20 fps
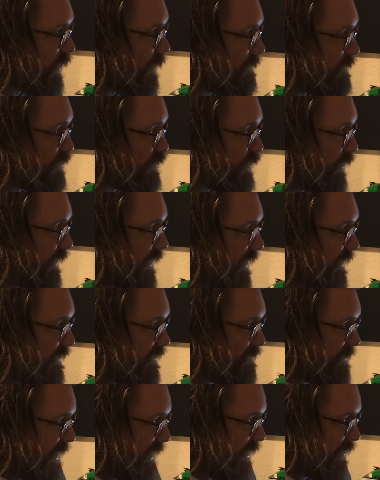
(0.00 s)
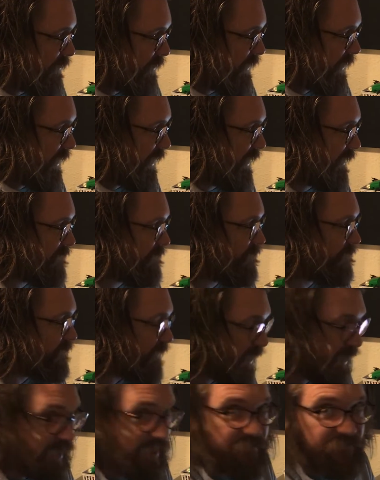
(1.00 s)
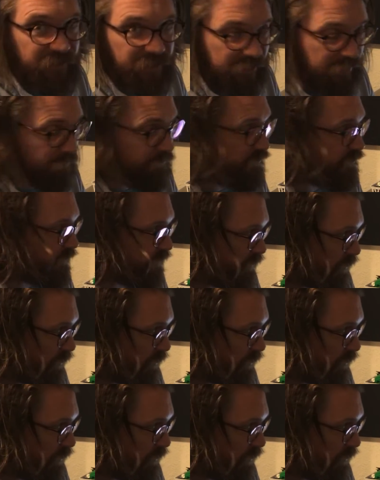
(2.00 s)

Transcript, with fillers: coming straight out of the battery, I have 5 amps of